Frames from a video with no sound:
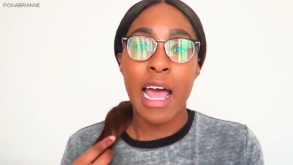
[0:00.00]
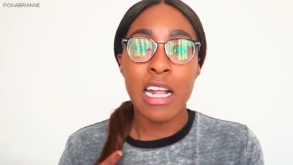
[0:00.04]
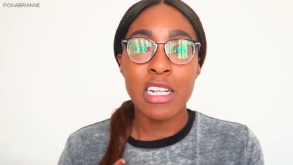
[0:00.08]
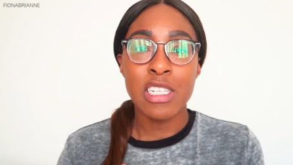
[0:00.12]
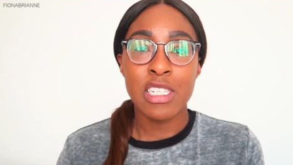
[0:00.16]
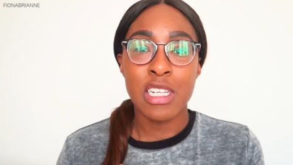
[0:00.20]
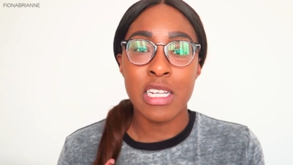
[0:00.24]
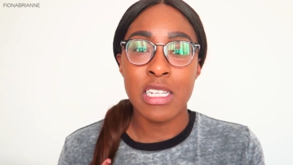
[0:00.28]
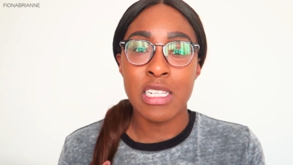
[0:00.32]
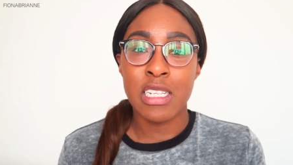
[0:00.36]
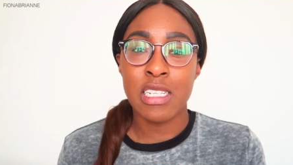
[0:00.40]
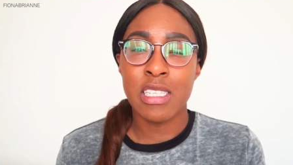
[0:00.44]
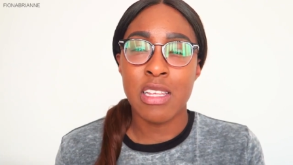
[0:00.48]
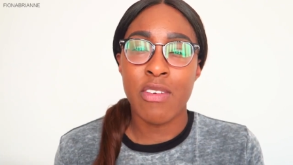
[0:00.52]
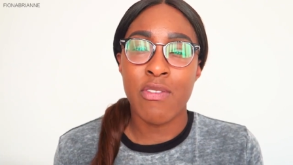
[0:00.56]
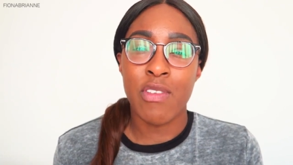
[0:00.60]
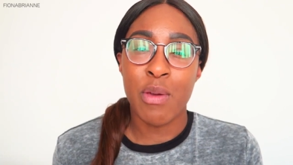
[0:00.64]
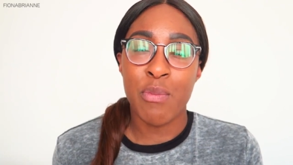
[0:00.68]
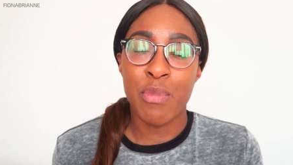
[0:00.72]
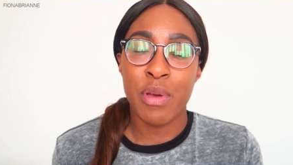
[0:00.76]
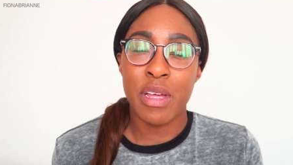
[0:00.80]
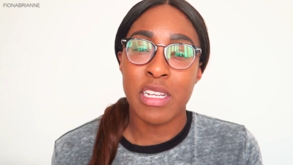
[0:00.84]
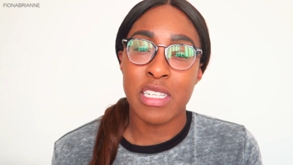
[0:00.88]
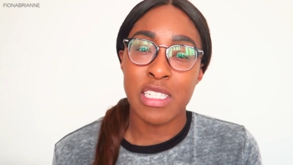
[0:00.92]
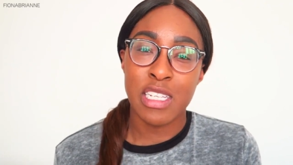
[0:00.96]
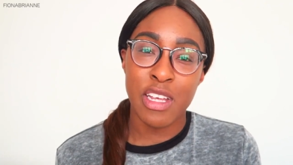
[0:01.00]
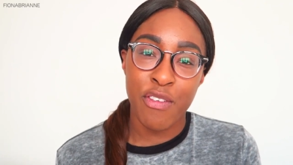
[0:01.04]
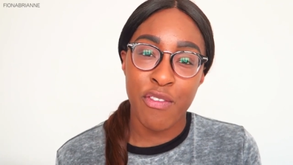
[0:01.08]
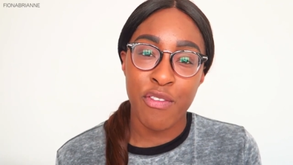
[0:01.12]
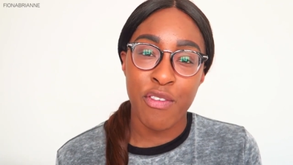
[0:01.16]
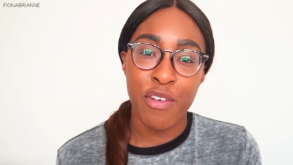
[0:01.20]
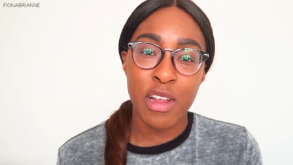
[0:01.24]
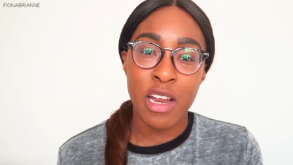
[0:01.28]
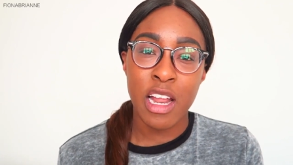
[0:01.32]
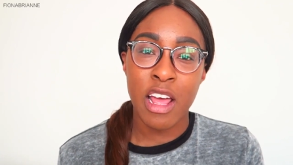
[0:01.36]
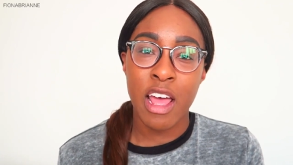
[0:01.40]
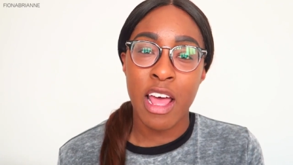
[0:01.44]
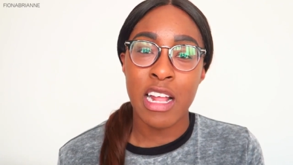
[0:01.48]
I actually did something a bit
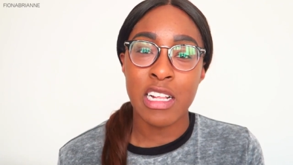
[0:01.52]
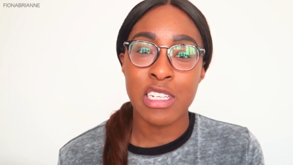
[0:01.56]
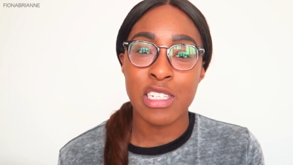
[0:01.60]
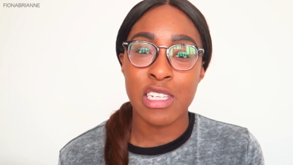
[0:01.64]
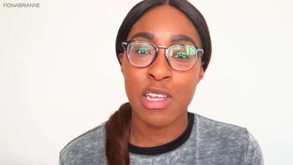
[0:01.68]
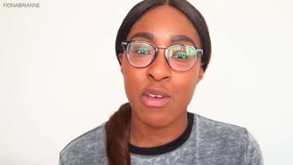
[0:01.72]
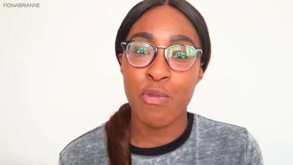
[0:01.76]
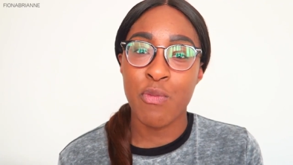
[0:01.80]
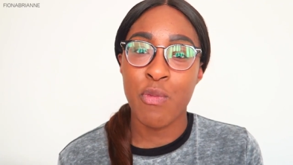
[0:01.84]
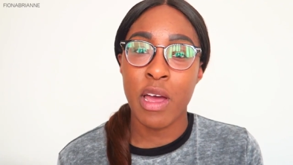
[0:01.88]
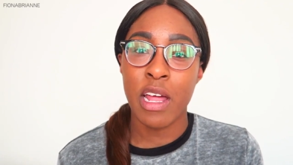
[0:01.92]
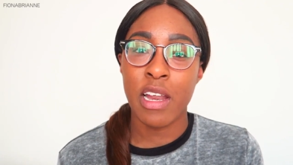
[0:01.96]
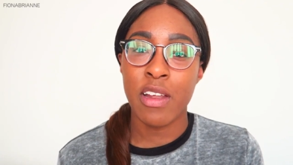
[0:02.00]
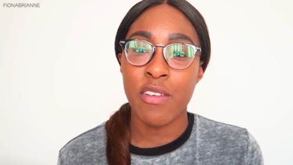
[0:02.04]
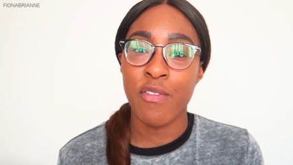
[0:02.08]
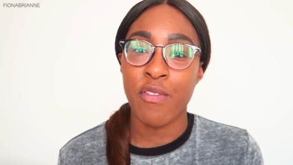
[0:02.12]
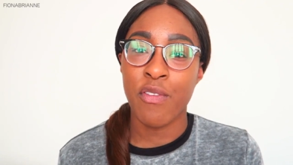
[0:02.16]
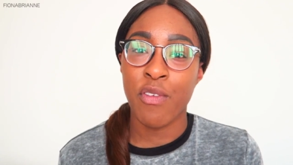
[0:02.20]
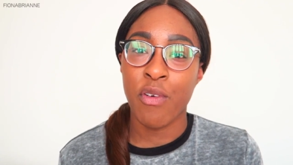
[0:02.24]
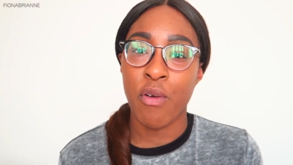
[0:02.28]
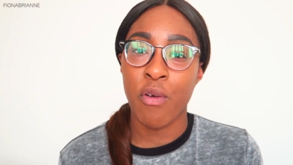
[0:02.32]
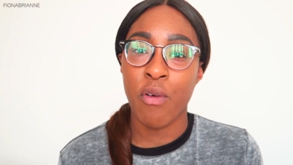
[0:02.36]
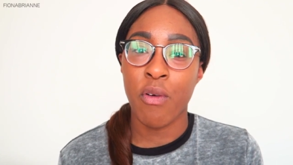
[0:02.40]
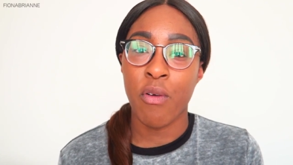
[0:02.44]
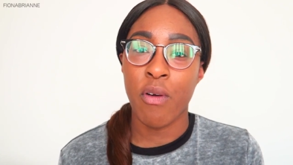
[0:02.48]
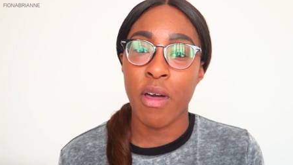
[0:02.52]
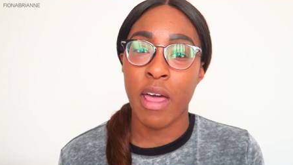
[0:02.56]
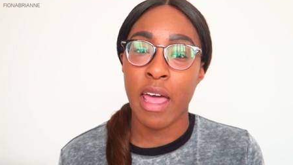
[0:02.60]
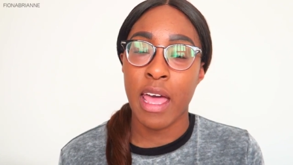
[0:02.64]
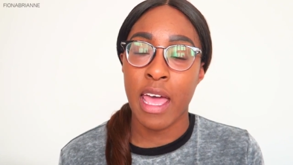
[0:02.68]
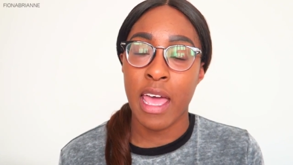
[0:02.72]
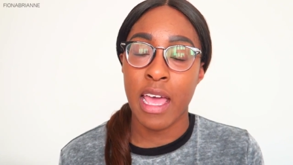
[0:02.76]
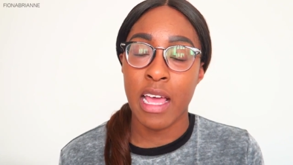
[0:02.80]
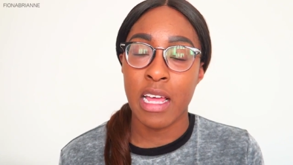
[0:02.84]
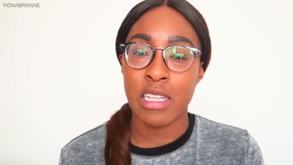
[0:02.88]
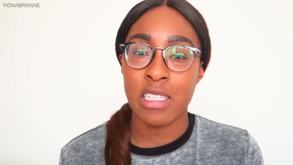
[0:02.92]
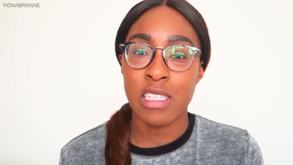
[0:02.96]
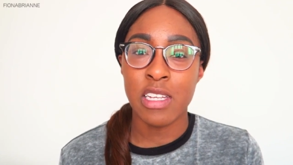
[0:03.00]
different. I actually went for
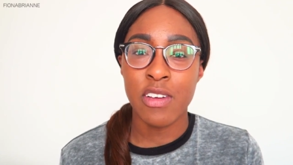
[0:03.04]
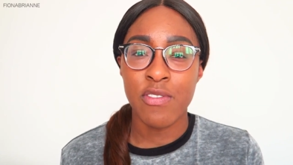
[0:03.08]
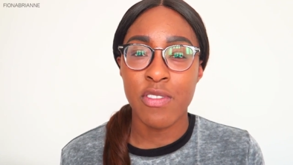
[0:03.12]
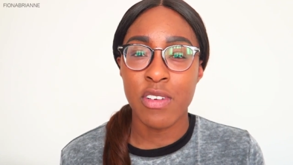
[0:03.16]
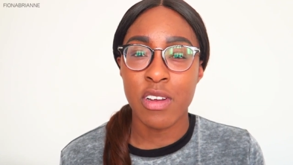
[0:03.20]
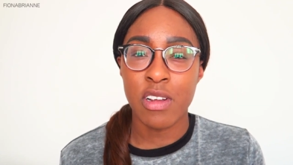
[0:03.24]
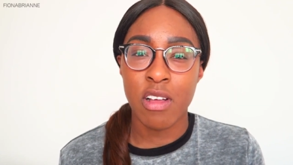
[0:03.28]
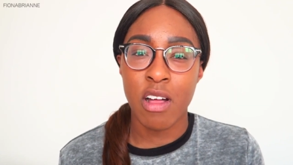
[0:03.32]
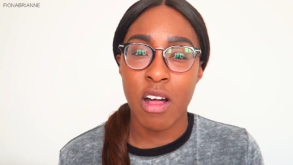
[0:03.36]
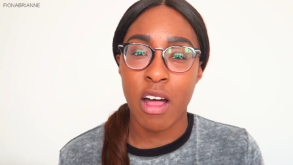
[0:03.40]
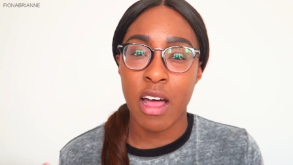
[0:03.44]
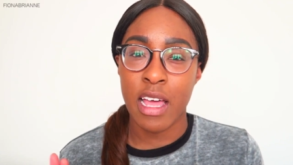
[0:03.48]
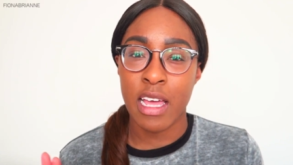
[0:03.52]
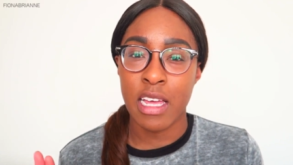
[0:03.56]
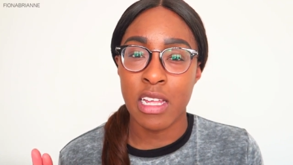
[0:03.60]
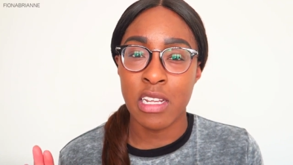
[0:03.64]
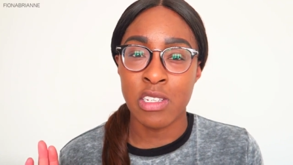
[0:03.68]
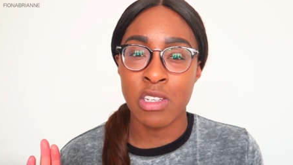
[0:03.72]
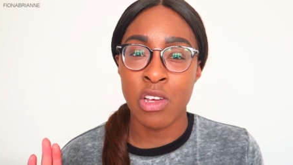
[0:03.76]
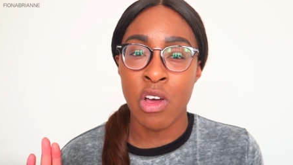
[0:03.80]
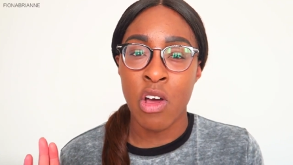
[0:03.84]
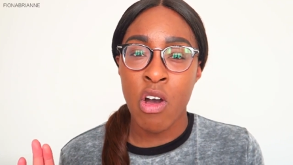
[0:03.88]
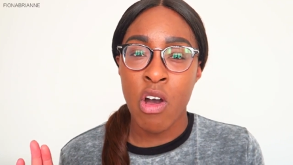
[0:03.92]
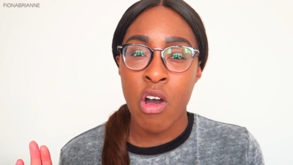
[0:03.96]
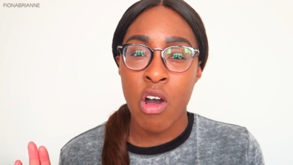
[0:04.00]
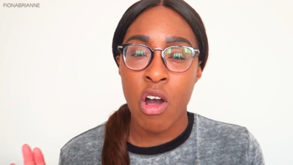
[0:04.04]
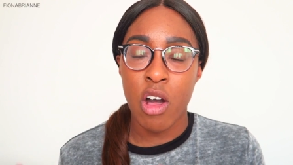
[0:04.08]
a different kind